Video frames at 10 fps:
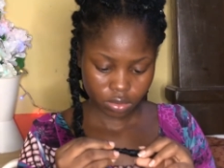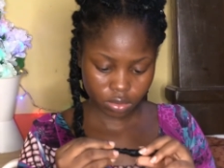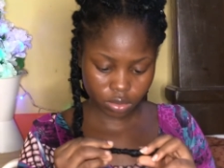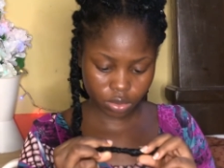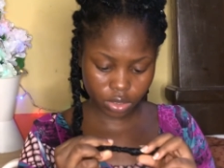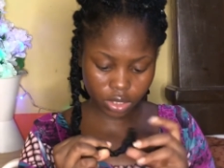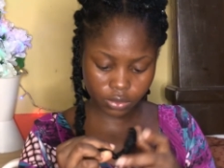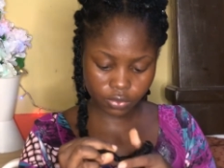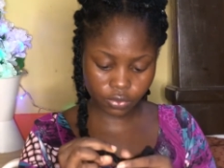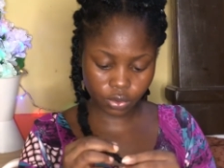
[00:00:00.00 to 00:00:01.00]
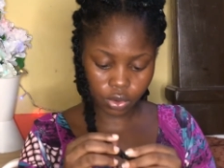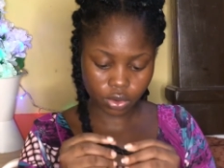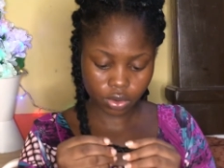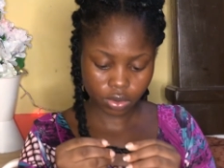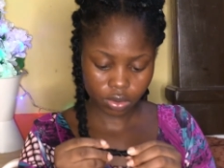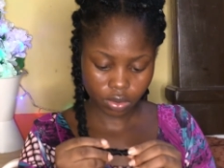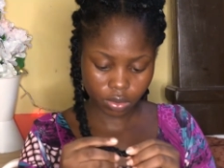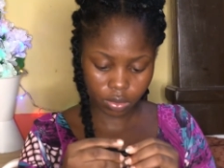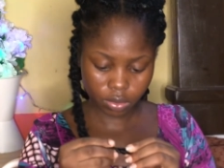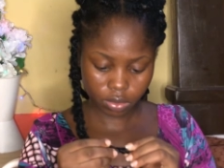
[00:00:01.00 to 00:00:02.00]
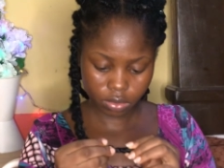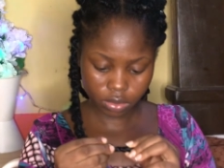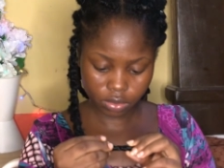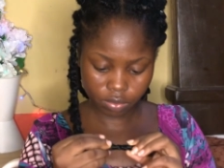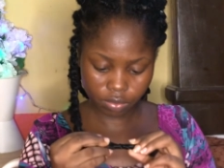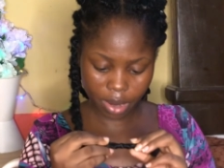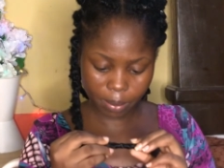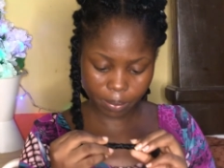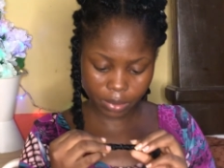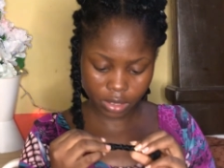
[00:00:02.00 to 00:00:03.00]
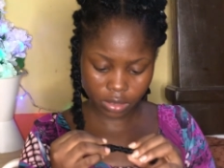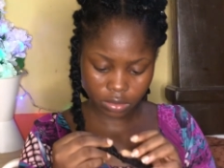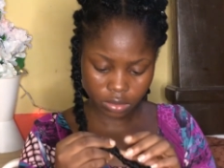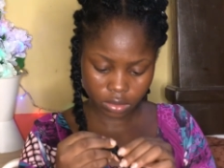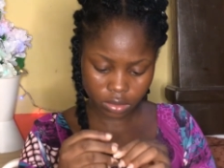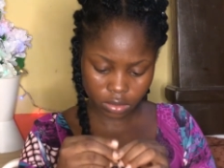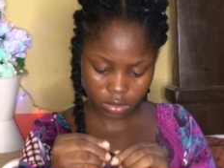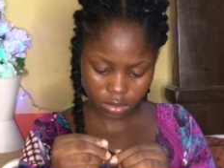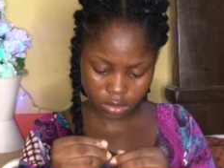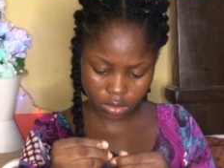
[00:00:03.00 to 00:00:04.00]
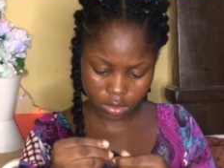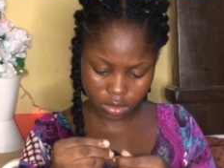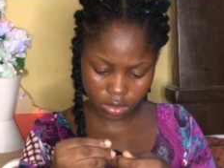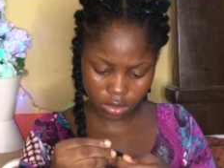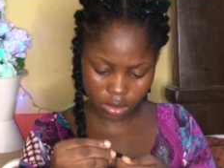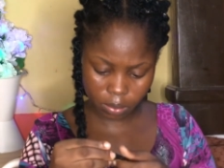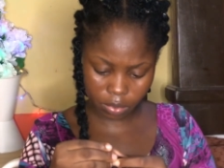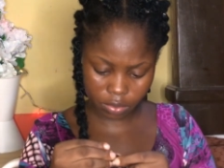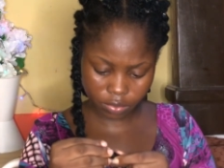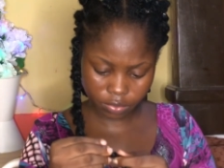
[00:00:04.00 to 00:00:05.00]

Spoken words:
looking for the wrappings, the tip of,